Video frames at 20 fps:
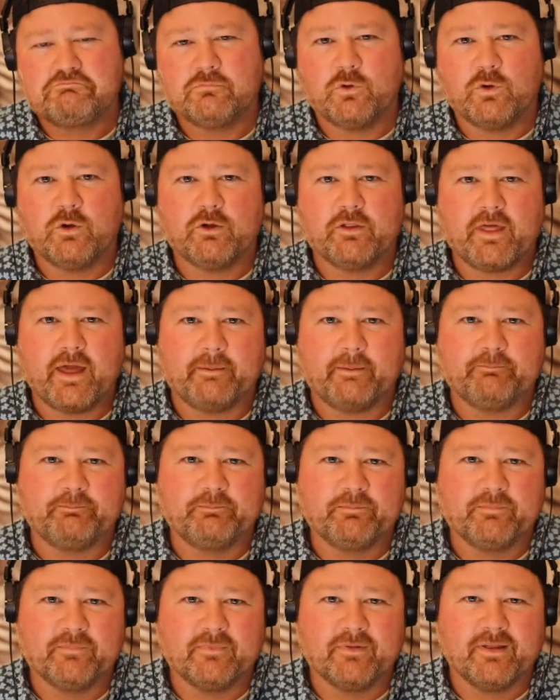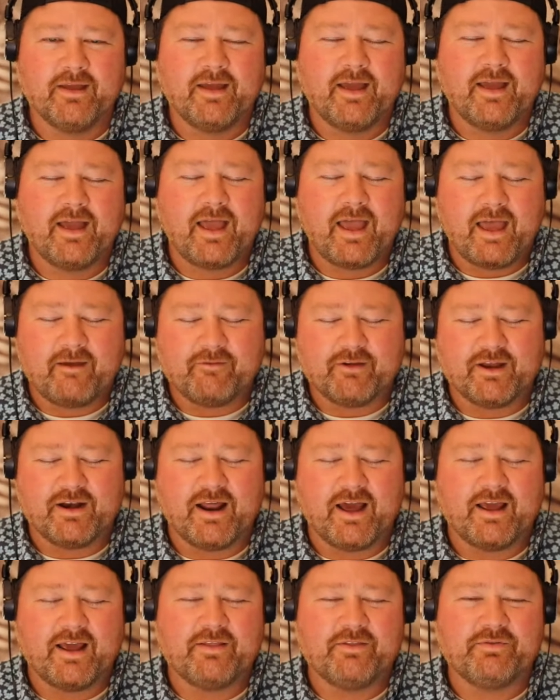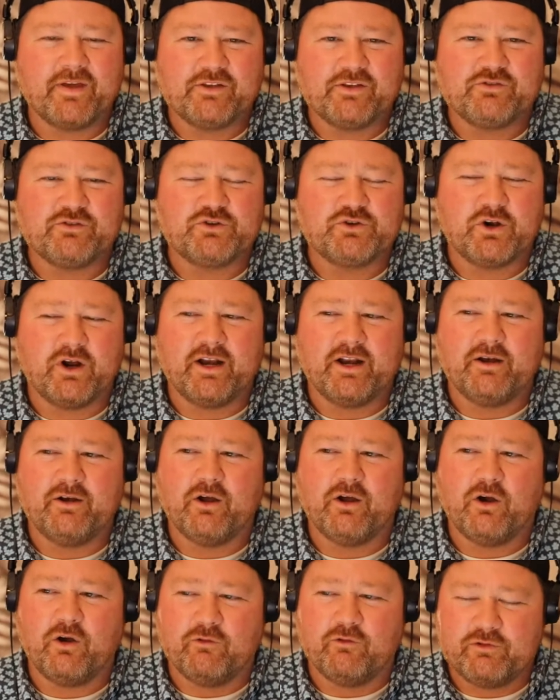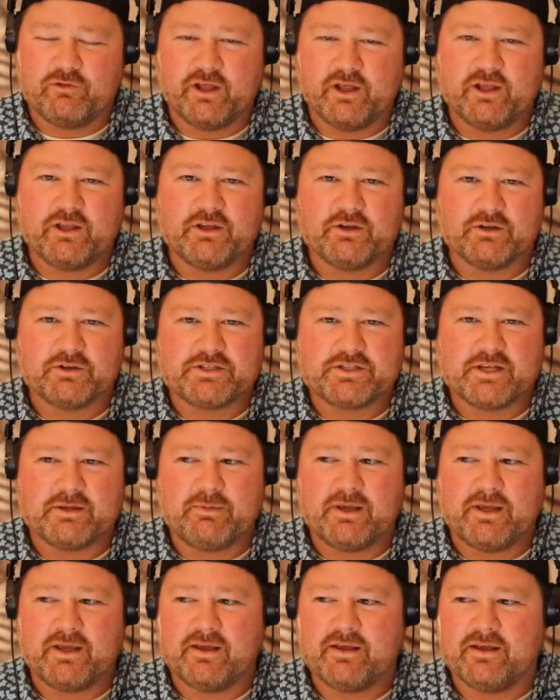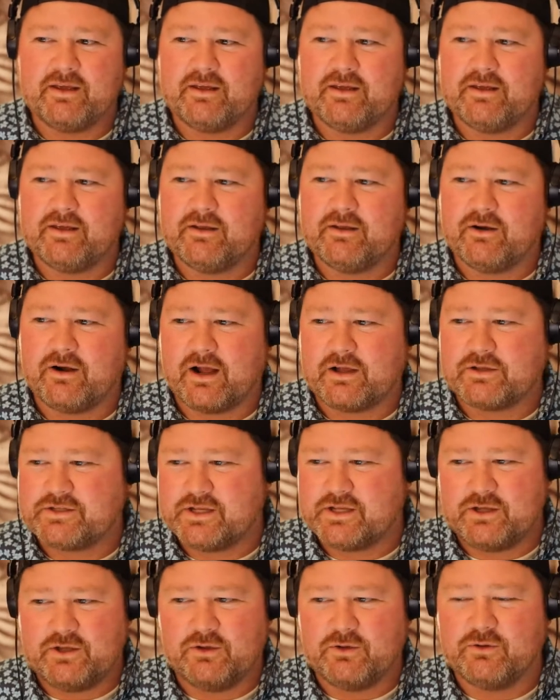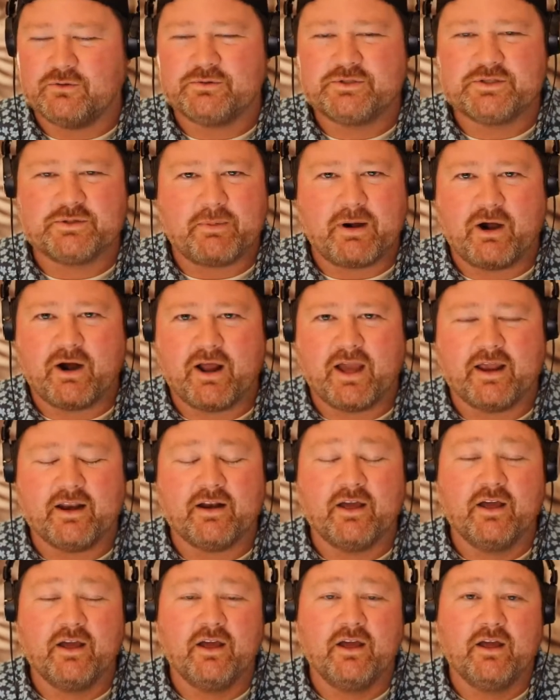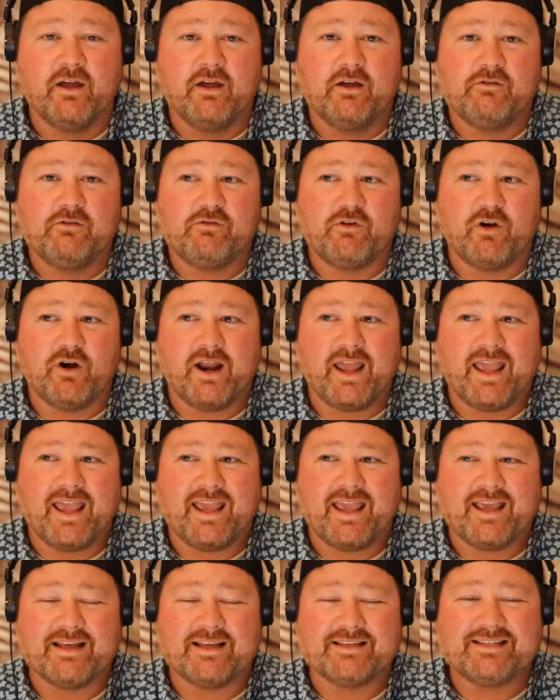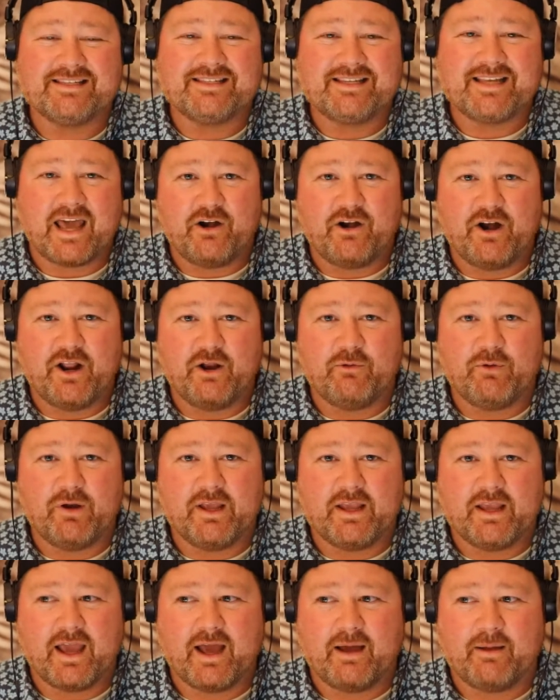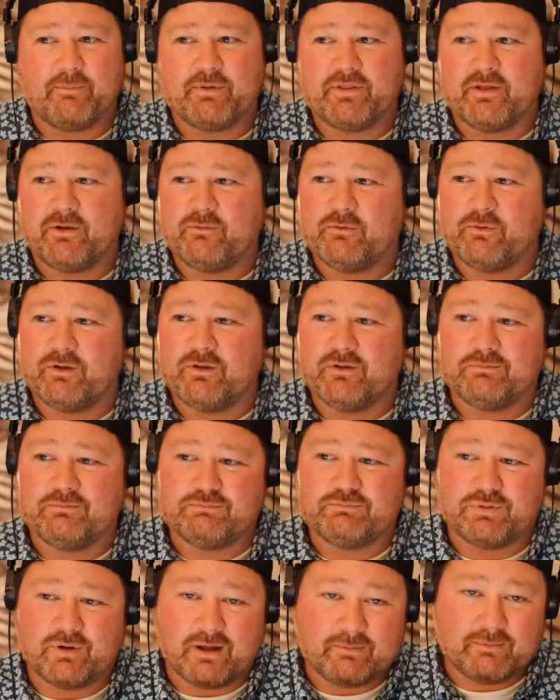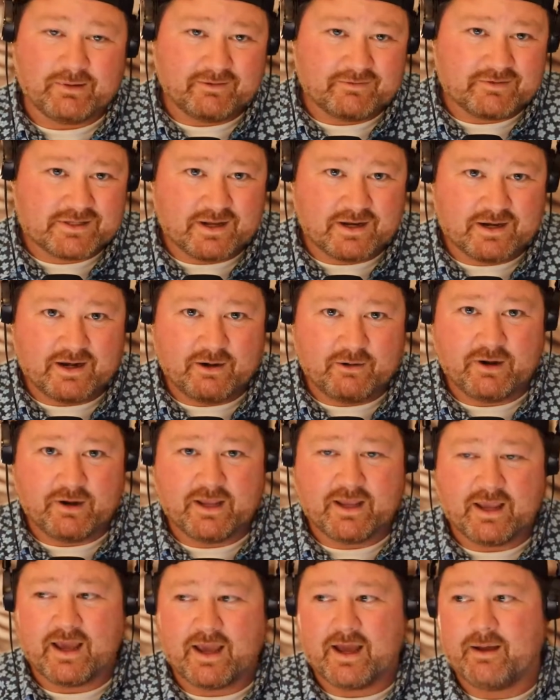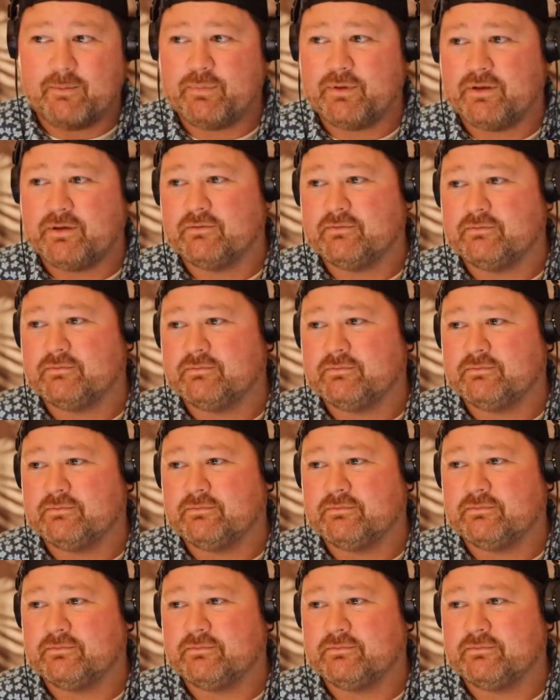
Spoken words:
We'll go with that. Have a good night. Thanks for joining. Hopefully you'll see me, or I'll see you tomorrow night for a Saturday recap, and then we'll probably have a Sunday recap, and